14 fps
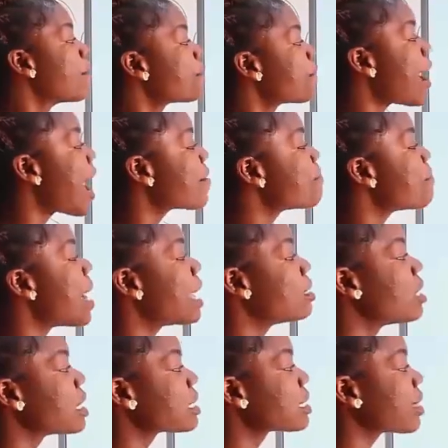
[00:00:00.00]
5
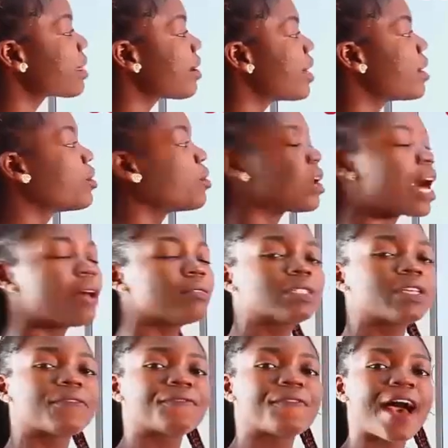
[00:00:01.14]
minus 3. You count
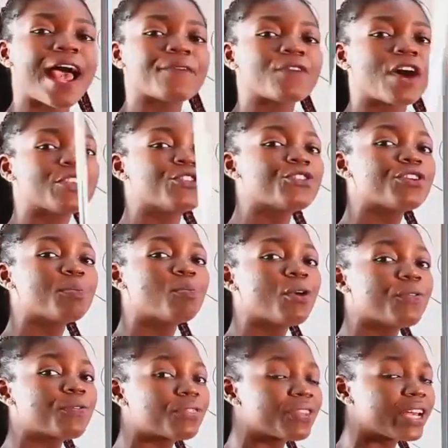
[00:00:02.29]
your 5 and you
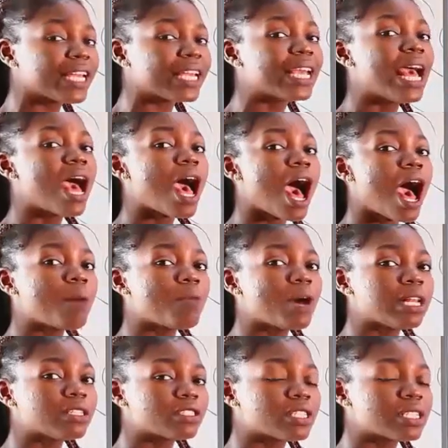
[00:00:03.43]
remove 3. How
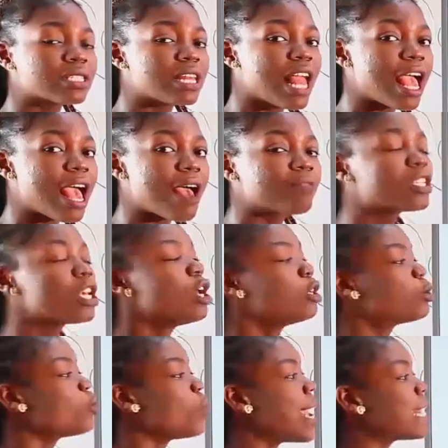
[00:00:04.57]
much is left?
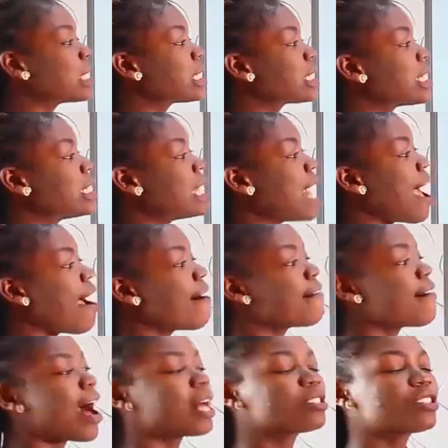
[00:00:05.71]
20
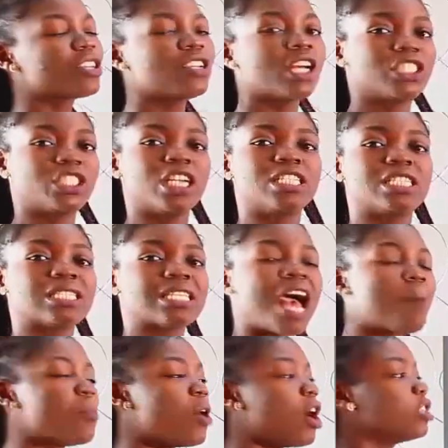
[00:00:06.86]
naira. So your change is
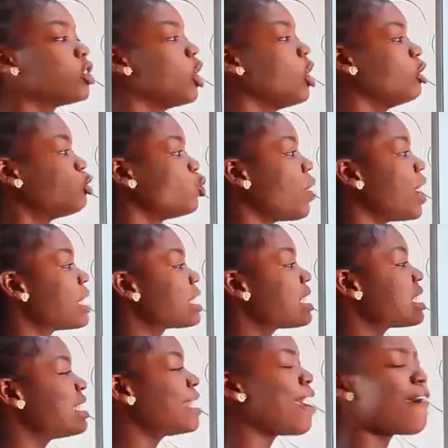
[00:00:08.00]
how much? 20
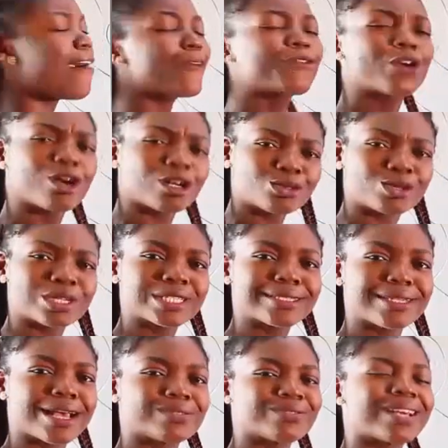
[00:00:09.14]
naira. If you got 20
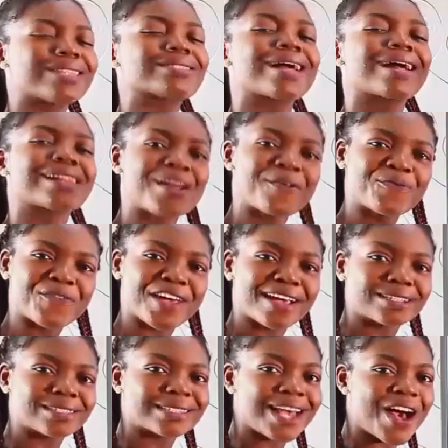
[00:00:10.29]
naira as your answer, count for
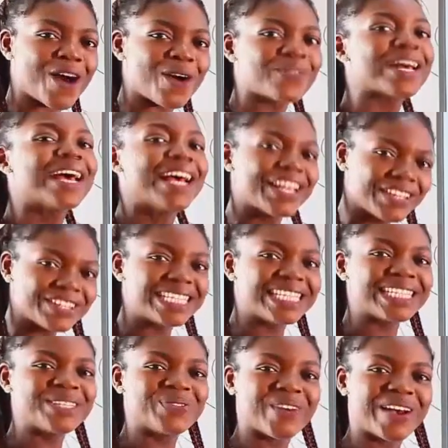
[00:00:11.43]
yourself. You
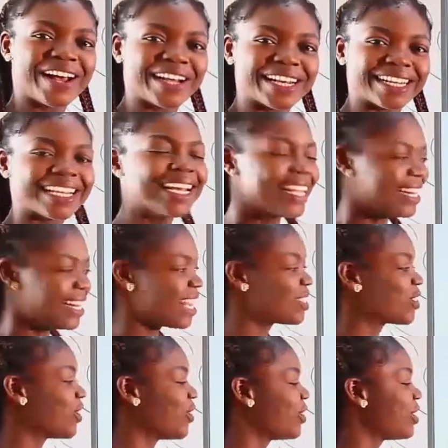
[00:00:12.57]
did well.
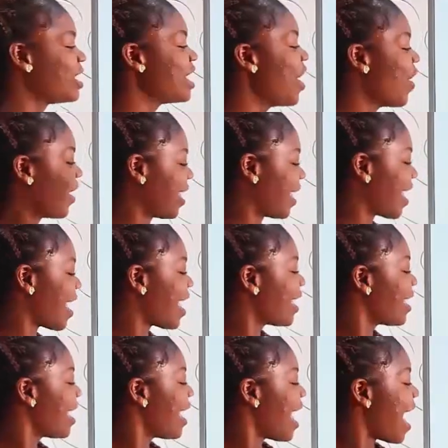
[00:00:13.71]
That's good.
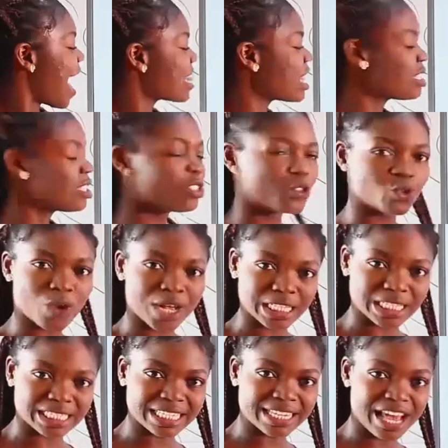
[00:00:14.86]
Okay. And this is
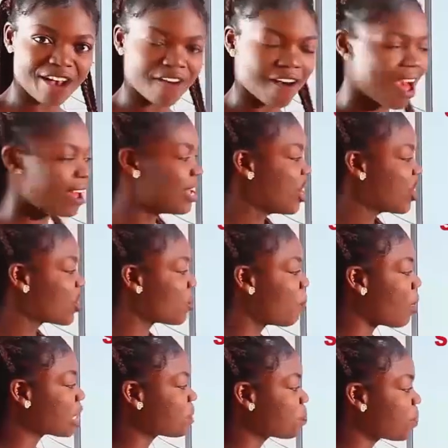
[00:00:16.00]
20 naira. You
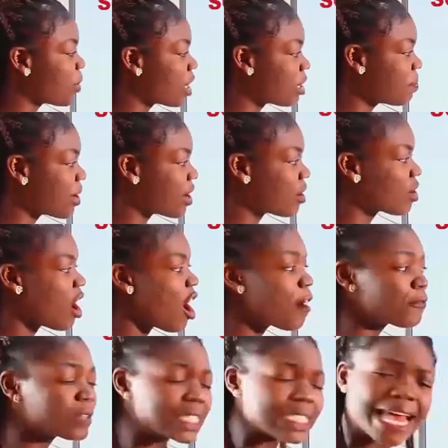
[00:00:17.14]
bought peak milk of
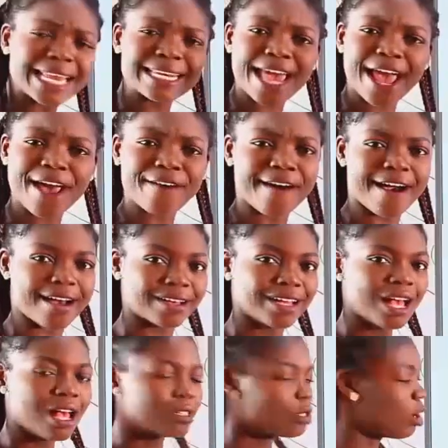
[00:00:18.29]
10 naira.
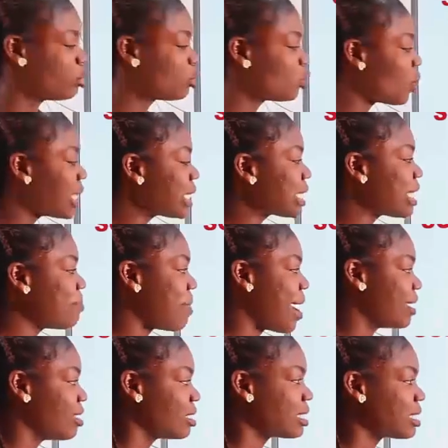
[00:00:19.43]
So 20
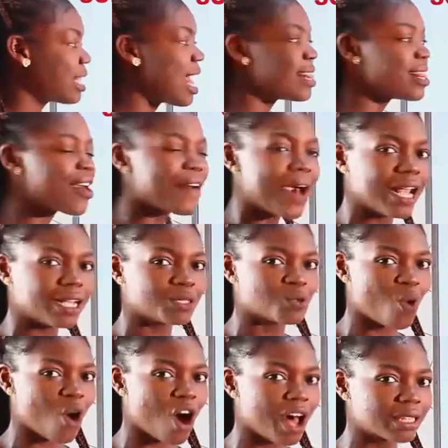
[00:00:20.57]
minus 10 naira is
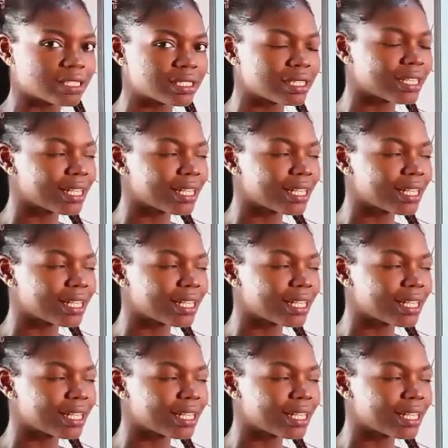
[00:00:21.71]
what?